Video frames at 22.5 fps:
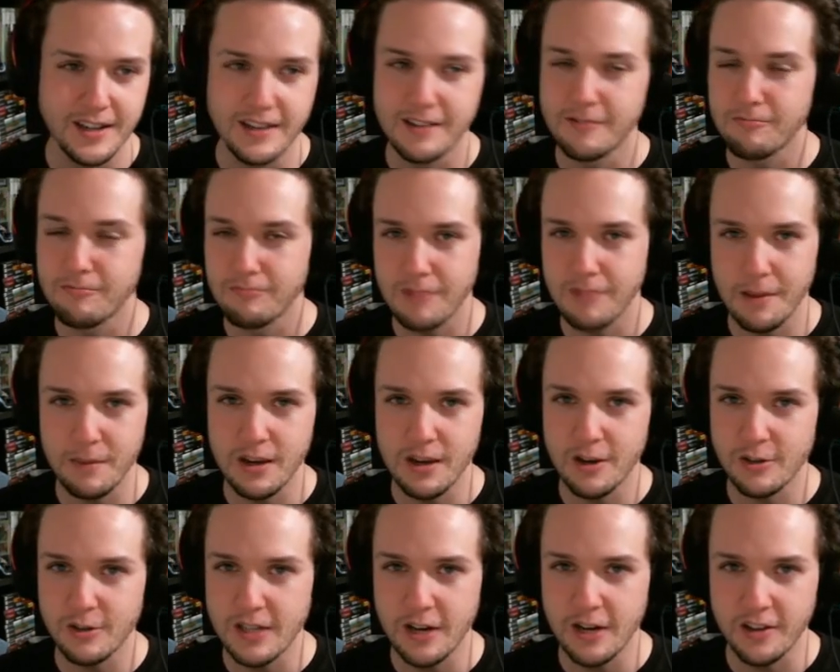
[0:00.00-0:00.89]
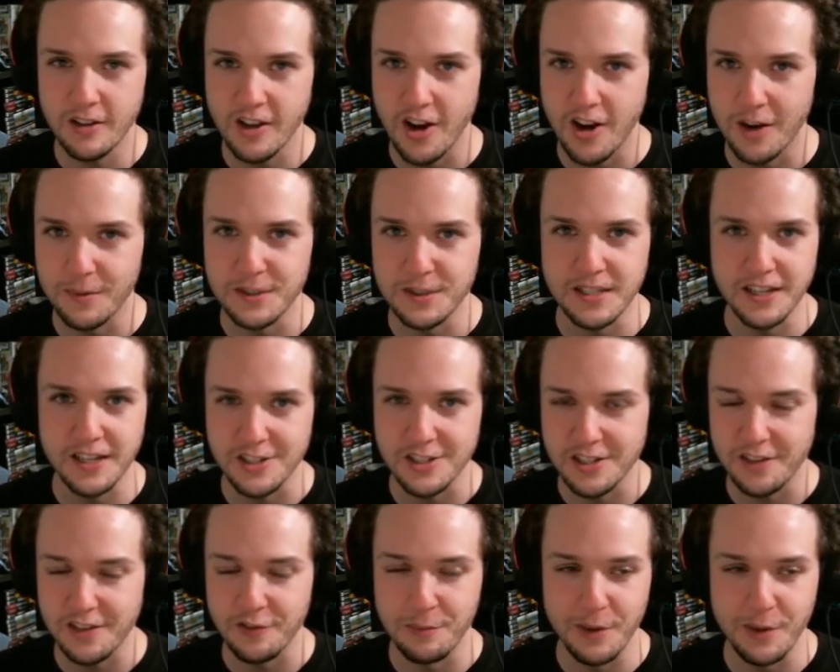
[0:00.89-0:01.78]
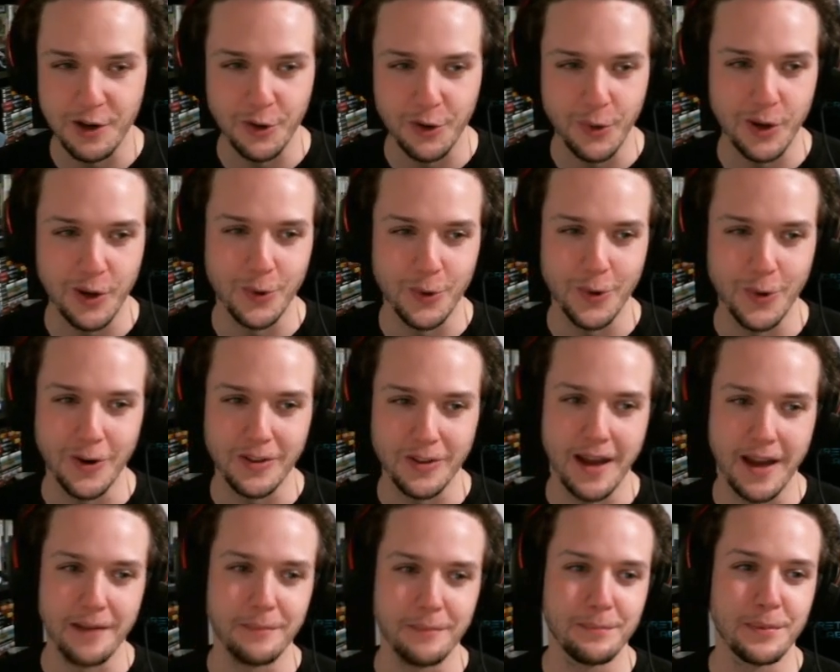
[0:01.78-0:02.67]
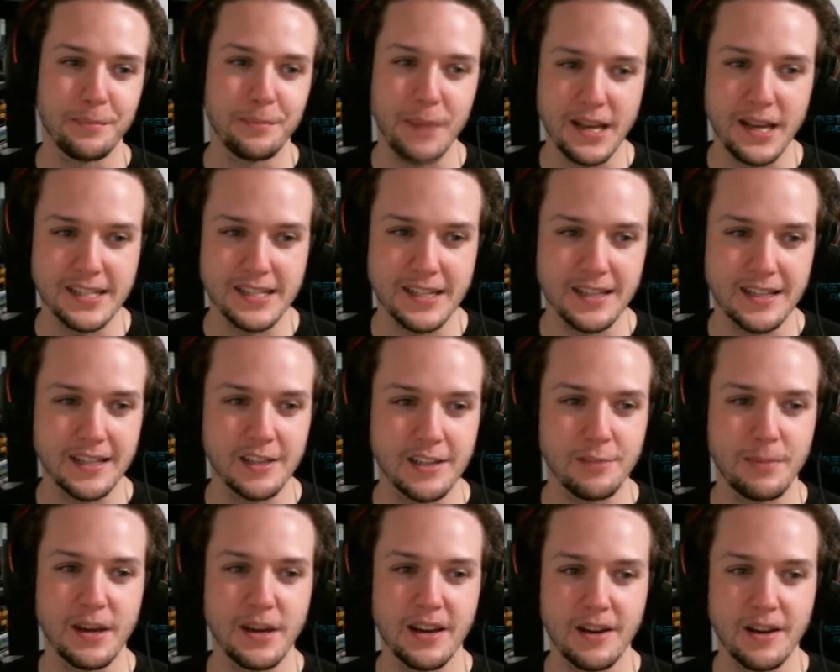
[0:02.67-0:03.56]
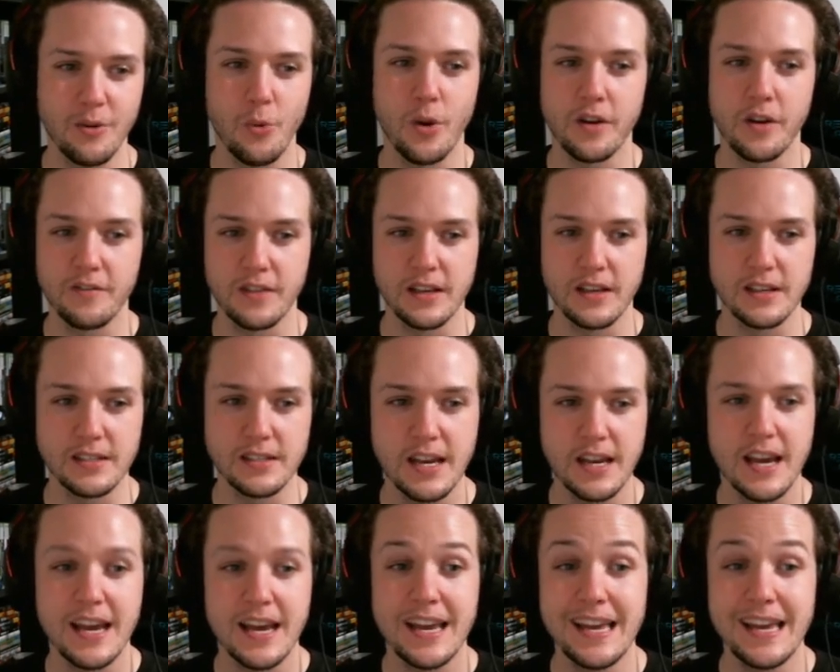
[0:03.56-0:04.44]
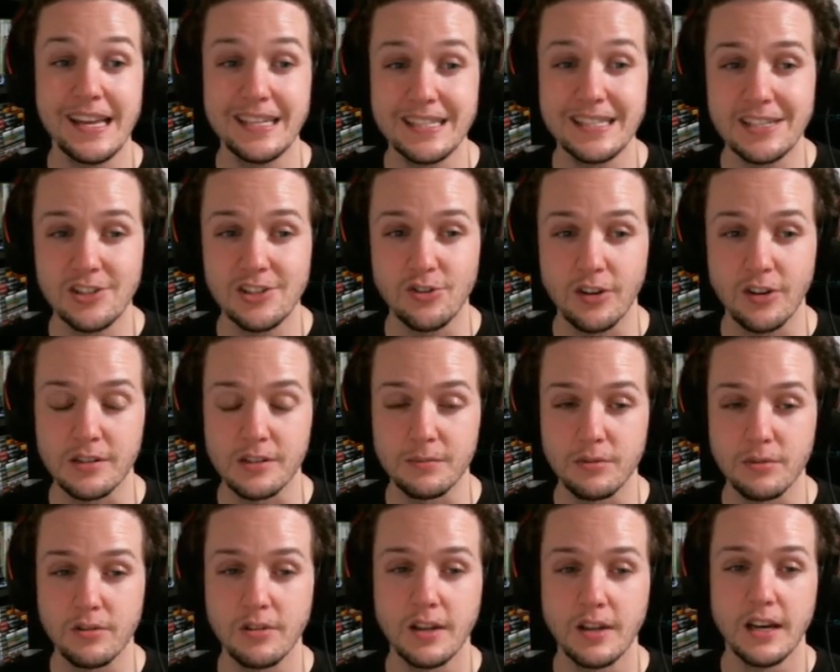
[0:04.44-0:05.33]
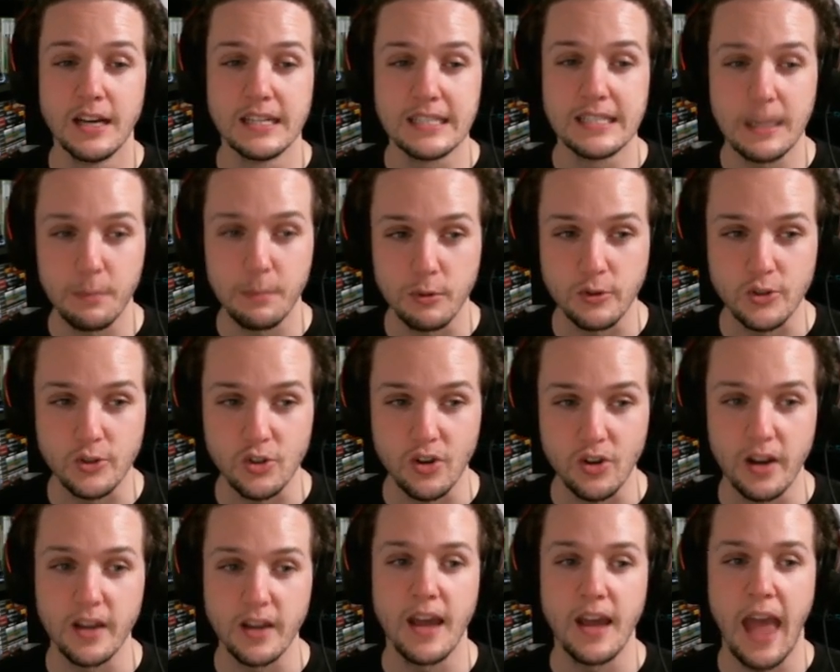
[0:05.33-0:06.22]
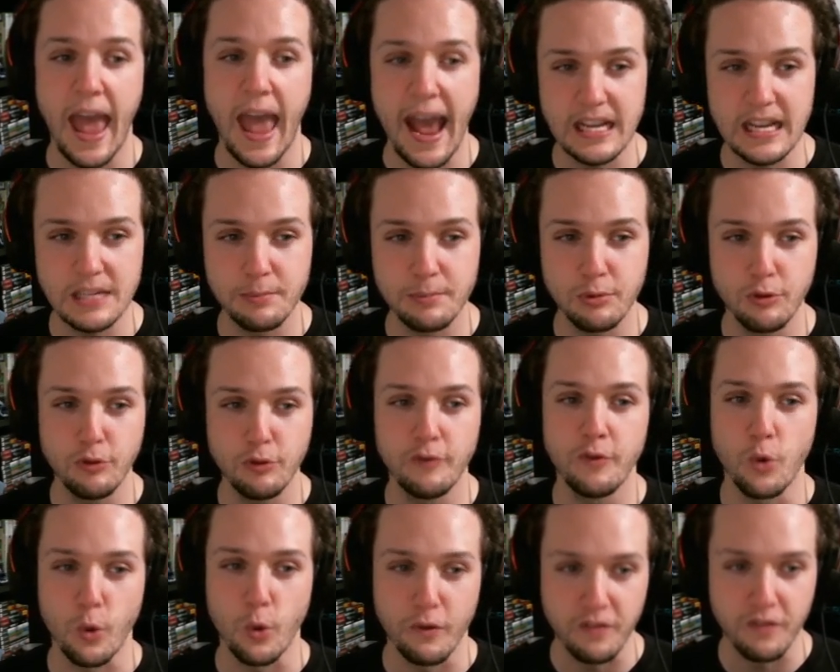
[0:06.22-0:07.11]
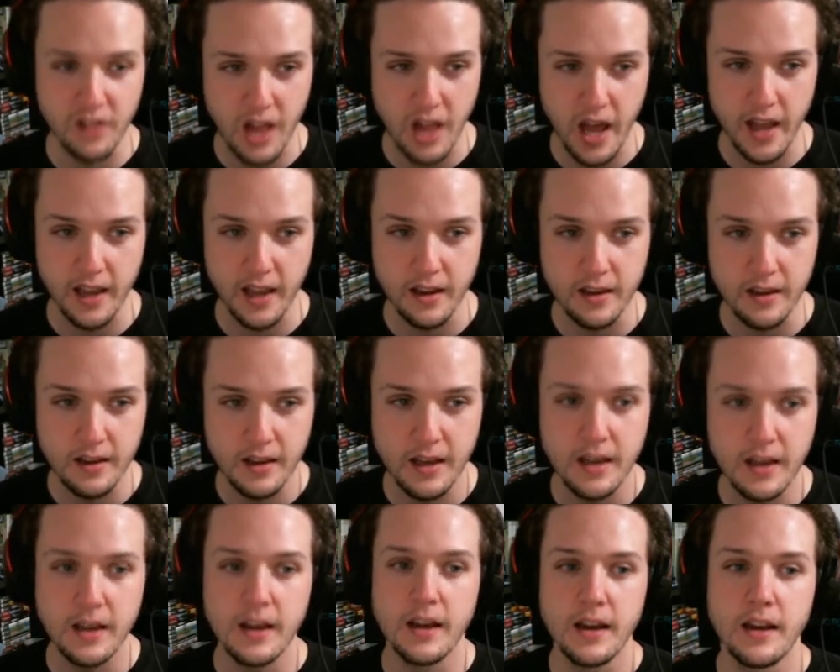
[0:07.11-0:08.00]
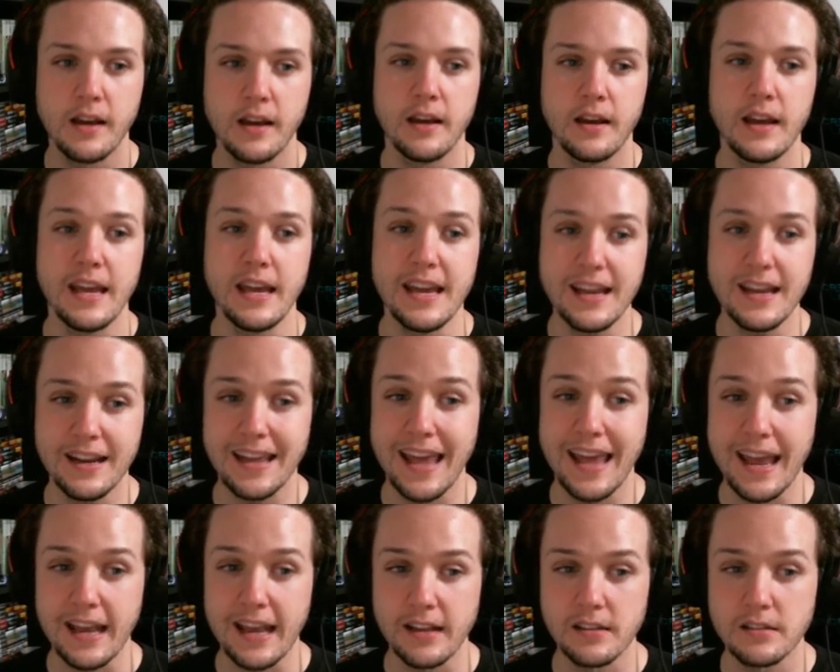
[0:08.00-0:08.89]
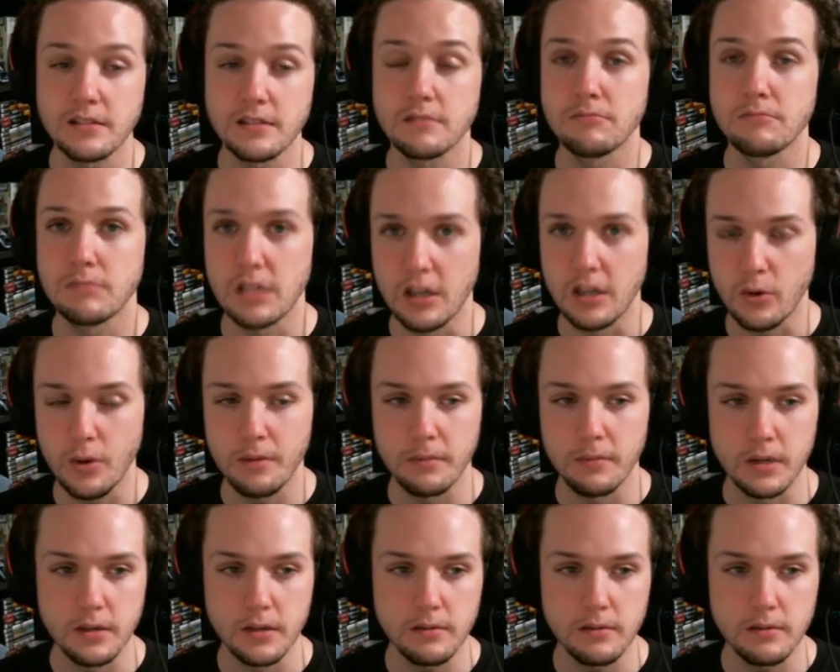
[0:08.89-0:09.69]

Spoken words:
Let me know down in the comment section, do you have a better way to word that? But basically, you pick one of these: indestructible, double strike, hexproof, or flying. It gains, the equipment,